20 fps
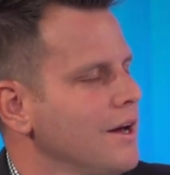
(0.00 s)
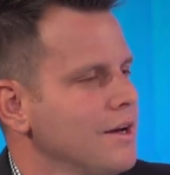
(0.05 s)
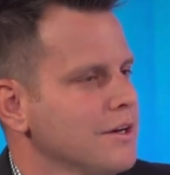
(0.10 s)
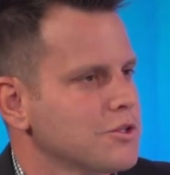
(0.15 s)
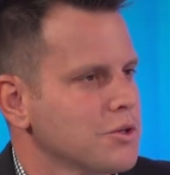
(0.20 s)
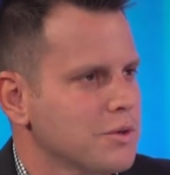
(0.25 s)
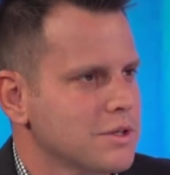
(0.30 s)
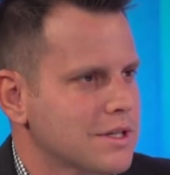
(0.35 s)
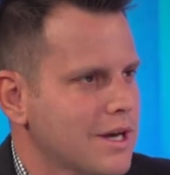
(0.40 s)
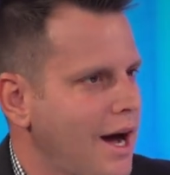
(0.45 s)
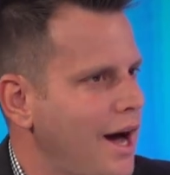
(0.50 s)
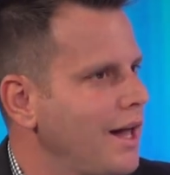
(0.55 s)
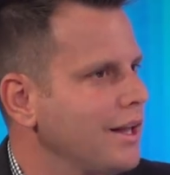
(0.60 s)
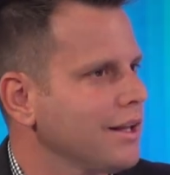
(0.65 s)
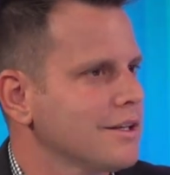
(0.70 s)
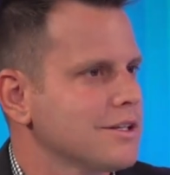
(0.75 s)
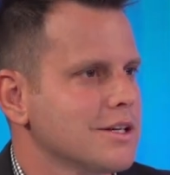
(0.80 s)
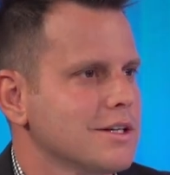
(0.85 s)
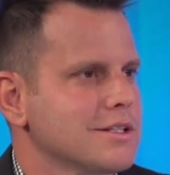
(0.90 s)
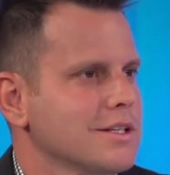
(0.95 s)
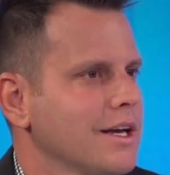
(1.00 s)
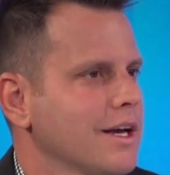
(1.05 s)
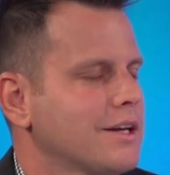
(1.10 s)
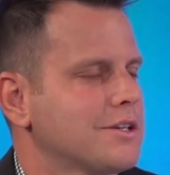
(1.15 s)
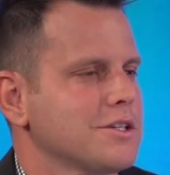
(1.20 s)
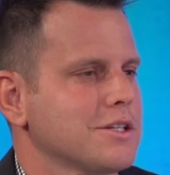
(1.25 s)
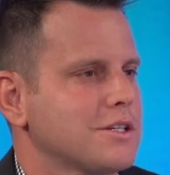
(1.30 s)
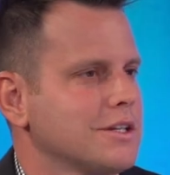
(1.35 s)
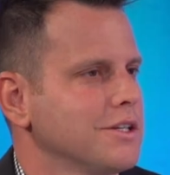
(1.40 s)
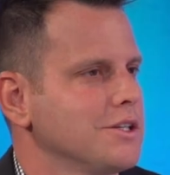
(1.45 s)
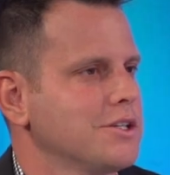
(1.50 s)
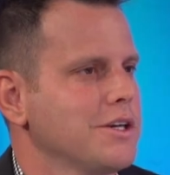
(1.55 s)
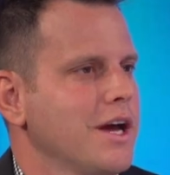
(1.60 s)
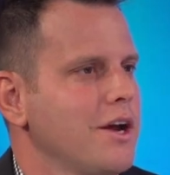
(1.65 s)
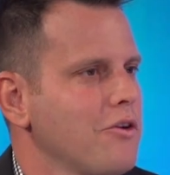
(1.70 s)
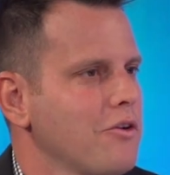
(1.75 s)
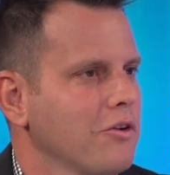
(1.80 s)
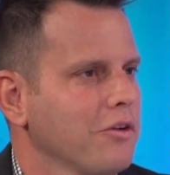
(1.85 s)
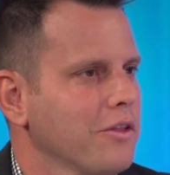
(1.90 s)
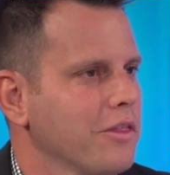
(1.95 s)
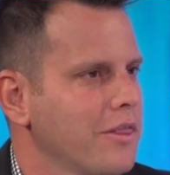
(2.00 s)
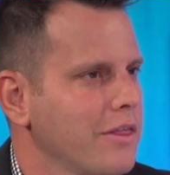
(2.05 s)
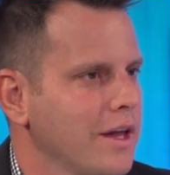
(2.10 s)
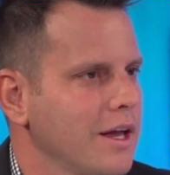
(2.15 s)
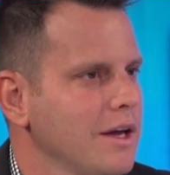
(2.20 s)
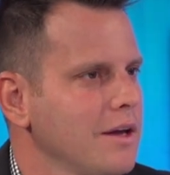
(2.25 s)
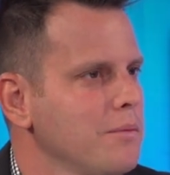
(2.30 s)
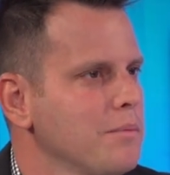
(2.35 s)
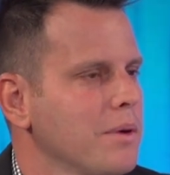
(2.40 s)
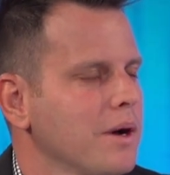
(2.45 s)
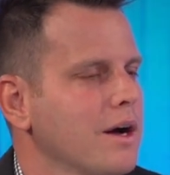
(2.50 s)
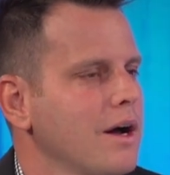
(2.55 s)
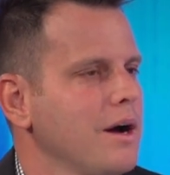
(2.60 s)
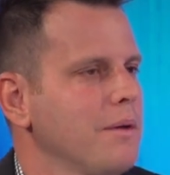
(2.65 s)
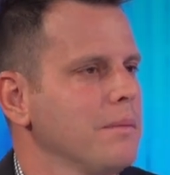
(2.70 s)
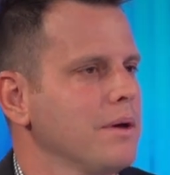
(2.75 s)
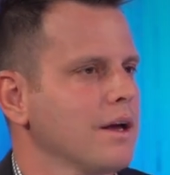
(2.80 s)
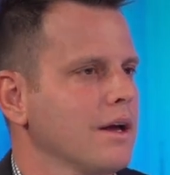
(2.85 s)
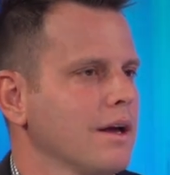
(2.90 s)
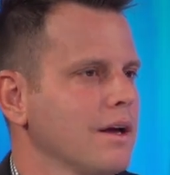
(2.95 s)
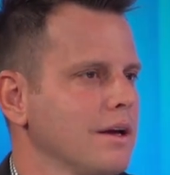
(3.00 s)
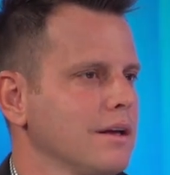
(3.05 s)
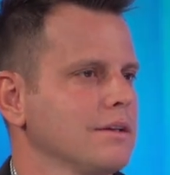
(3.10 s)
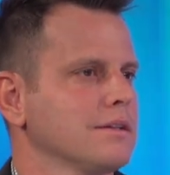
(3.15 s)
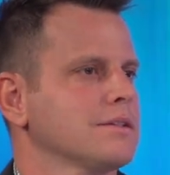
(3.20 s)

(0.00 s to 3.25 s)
So is college as like just a general thing becoming